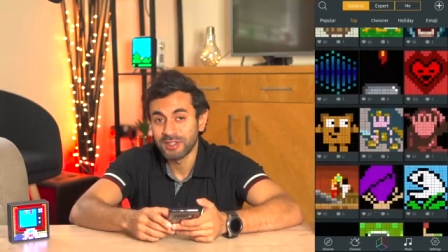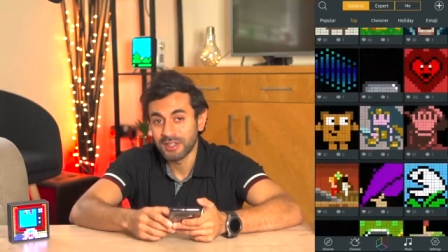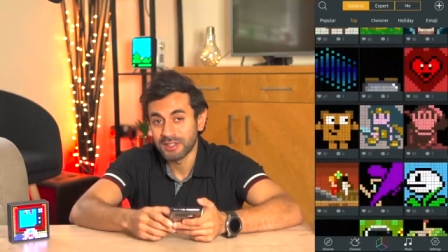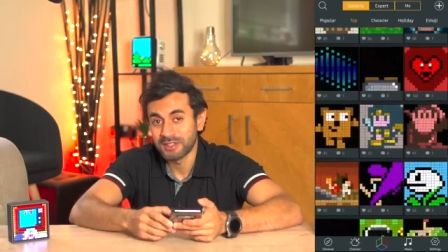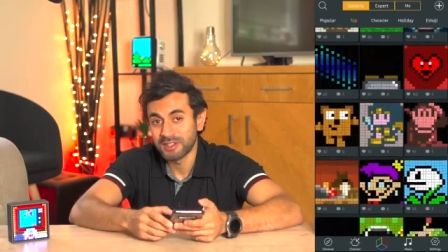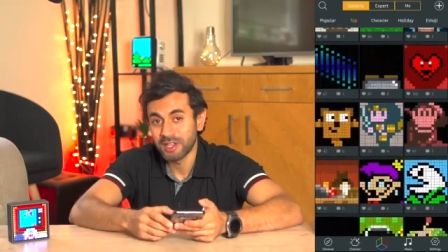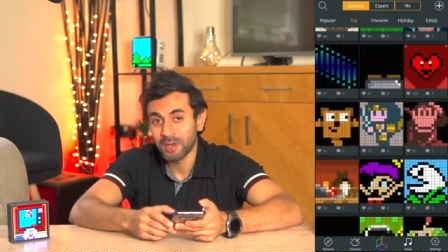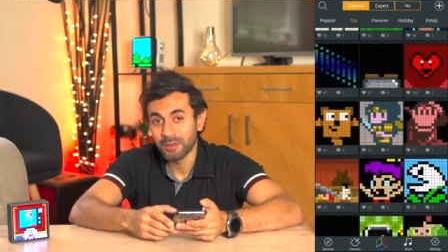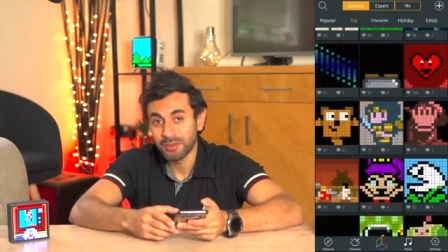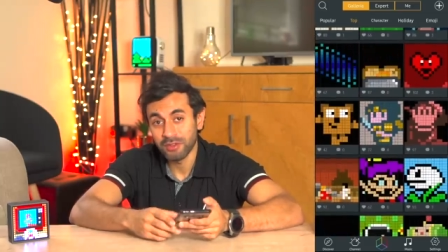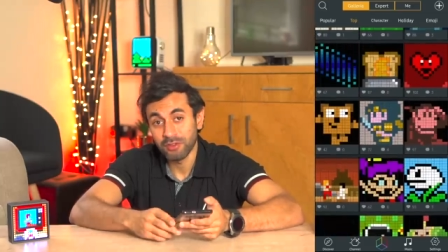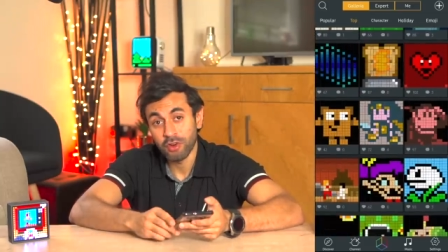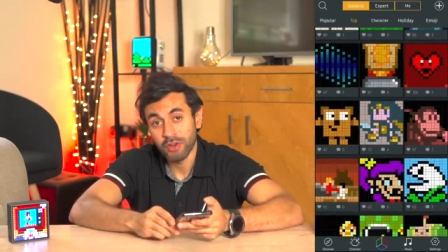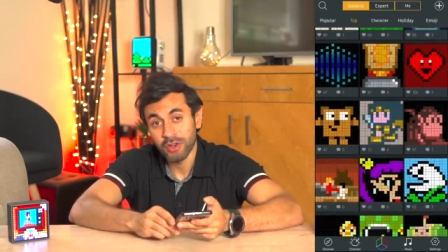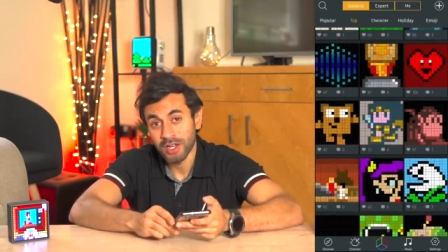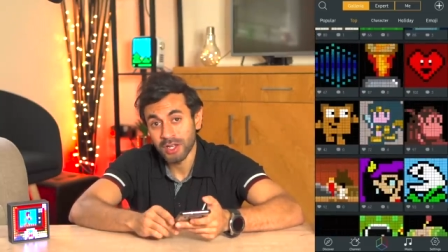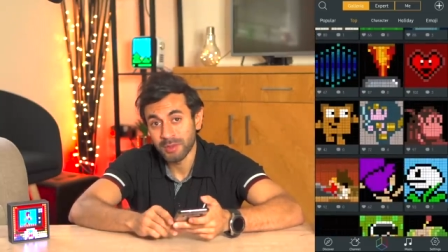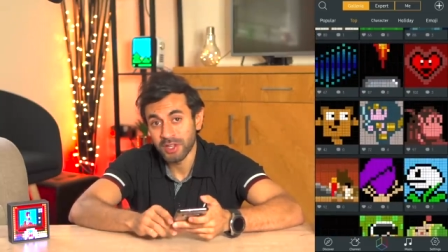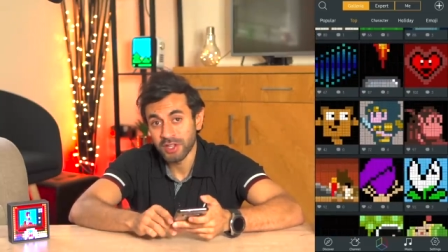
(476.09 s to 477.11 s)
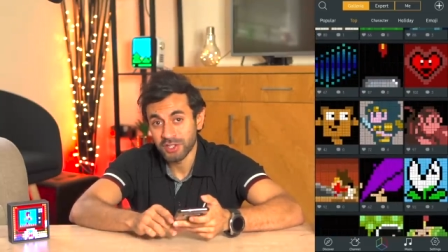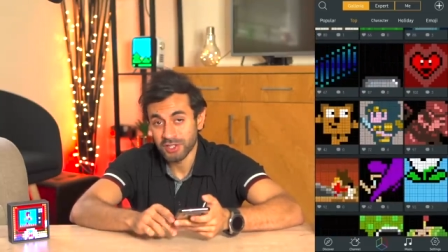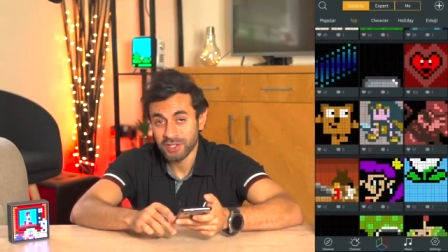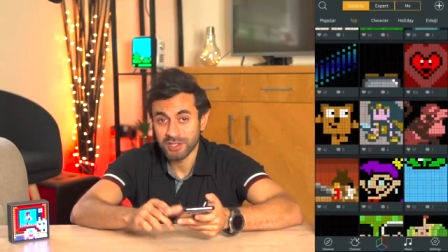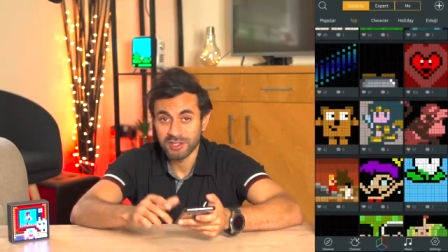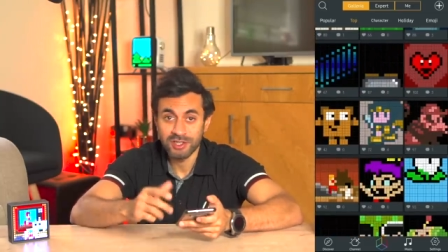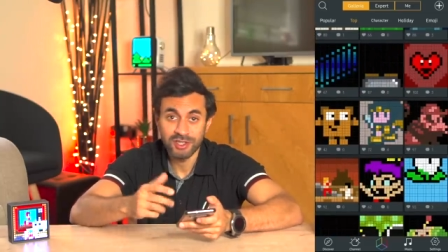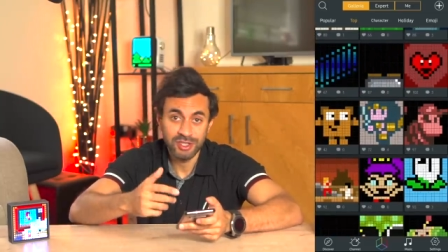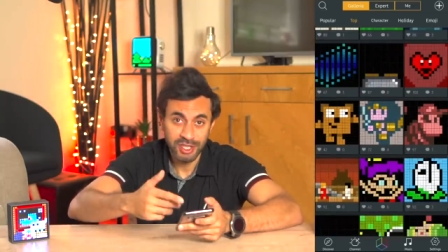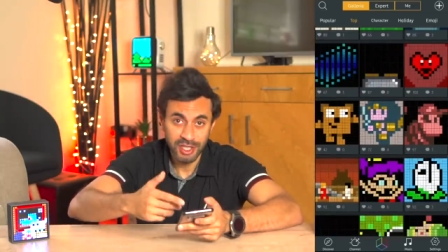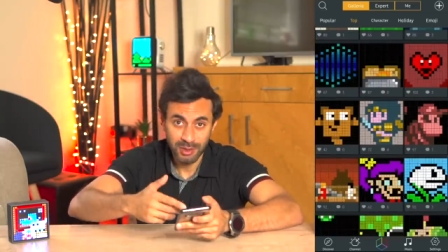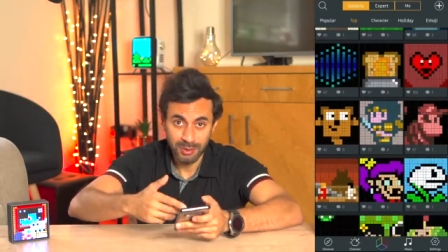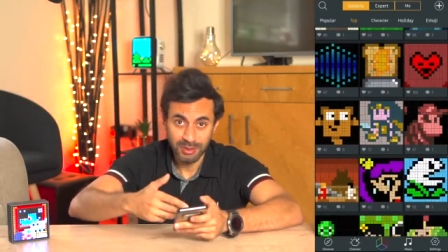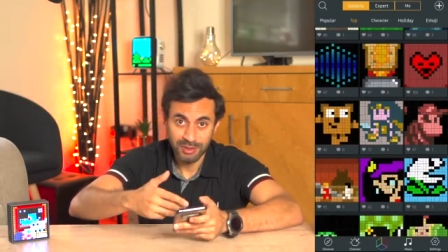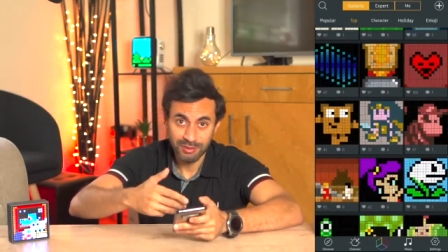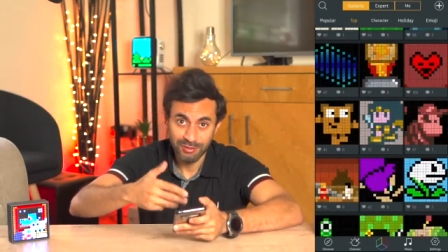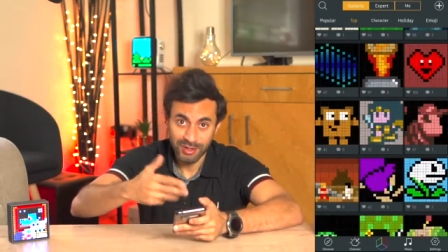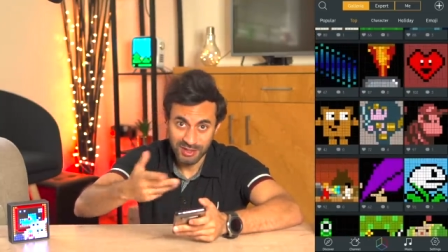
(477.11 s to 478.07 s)
and set up your own animations to share
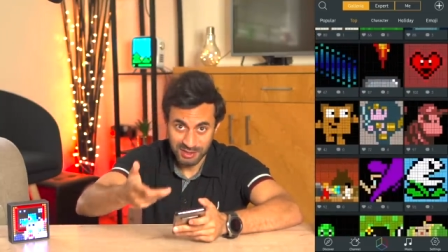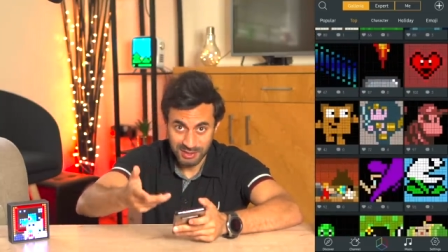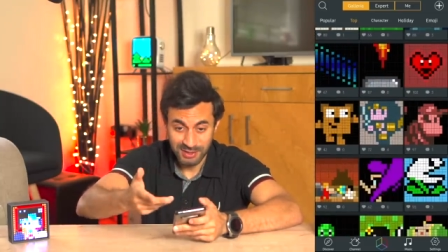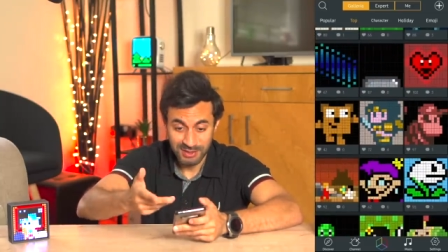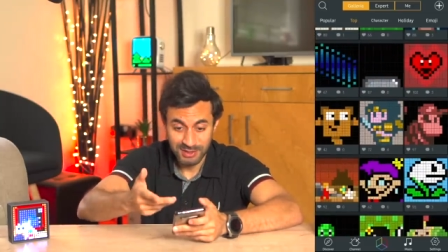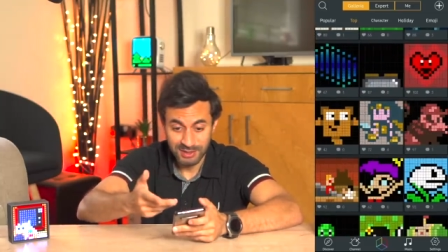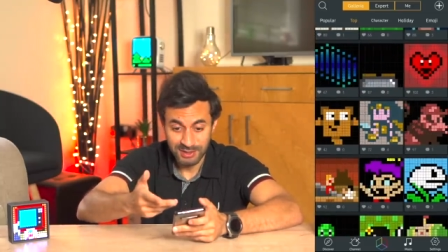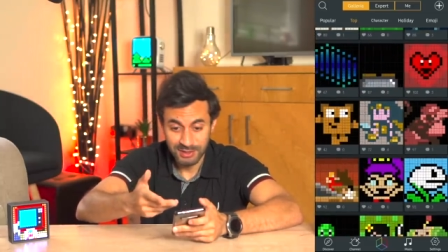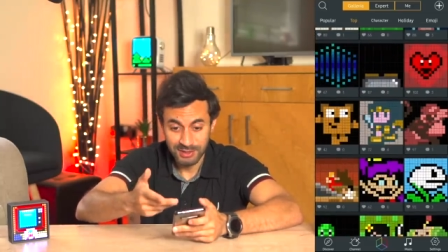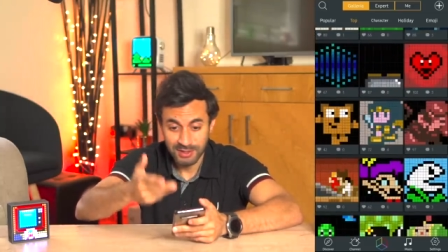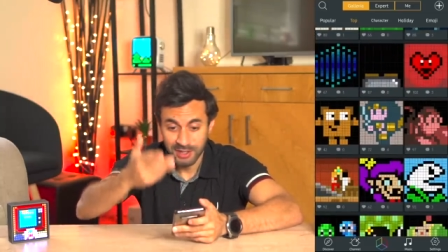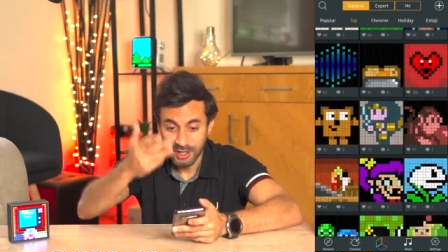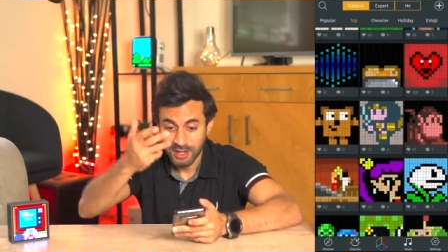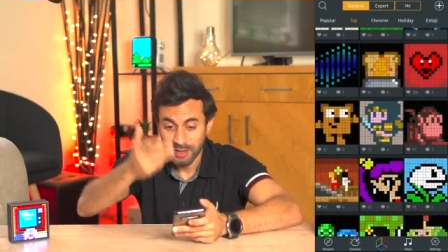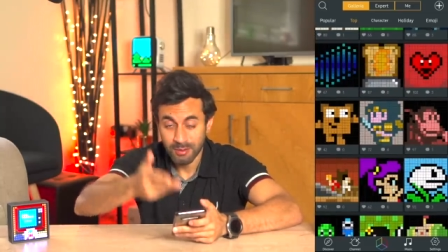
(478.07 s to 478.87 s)
with the rest of the uh,